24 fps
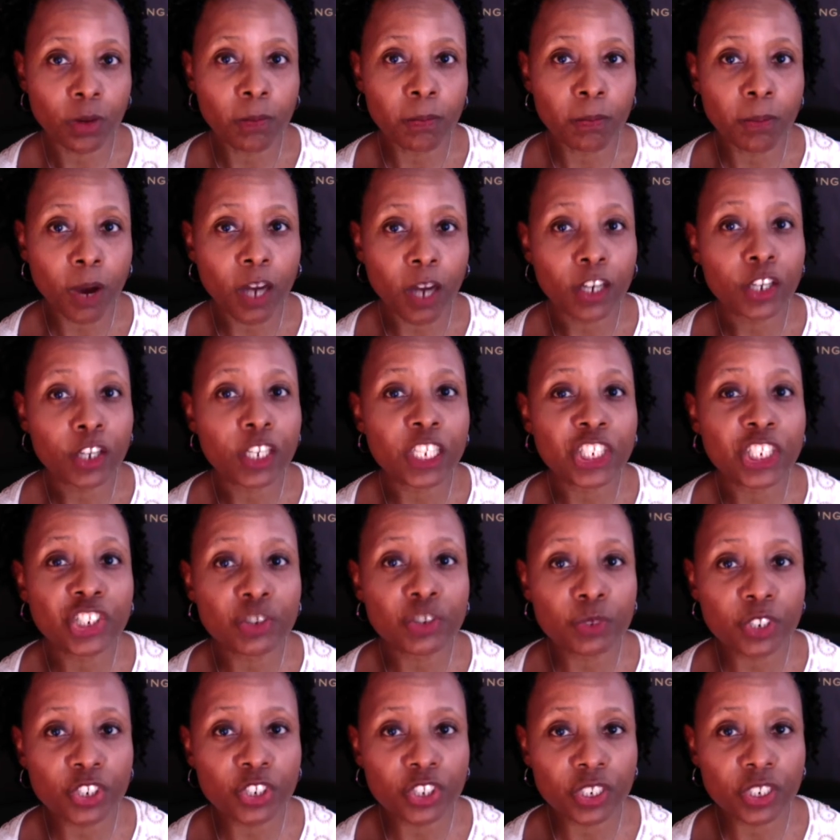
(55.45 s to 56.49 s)
bought EEG
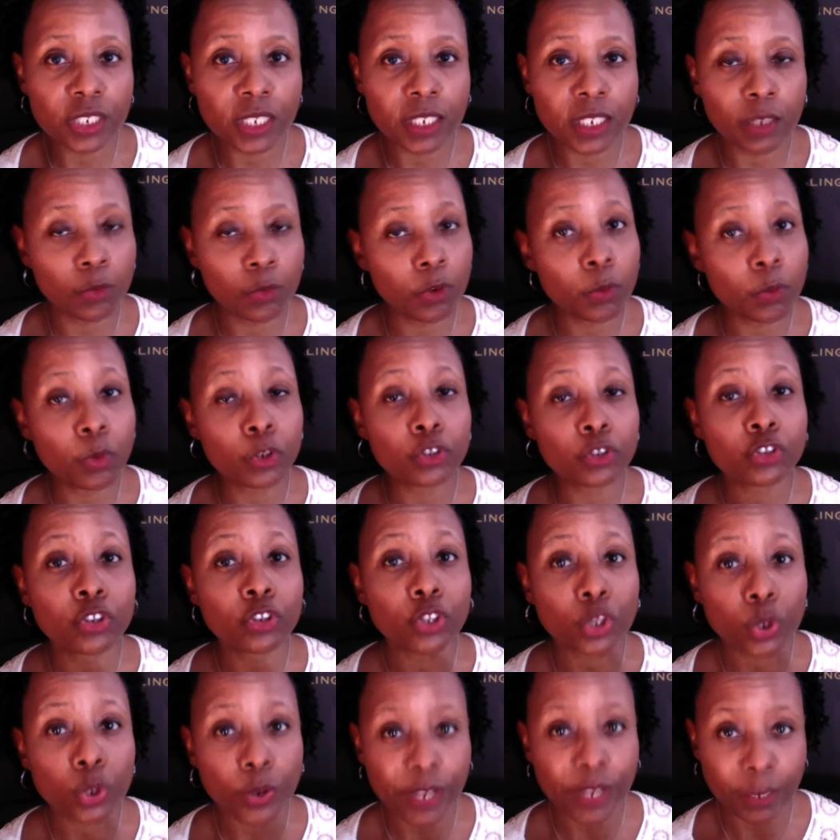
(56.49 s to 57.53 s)
machine and we were able to look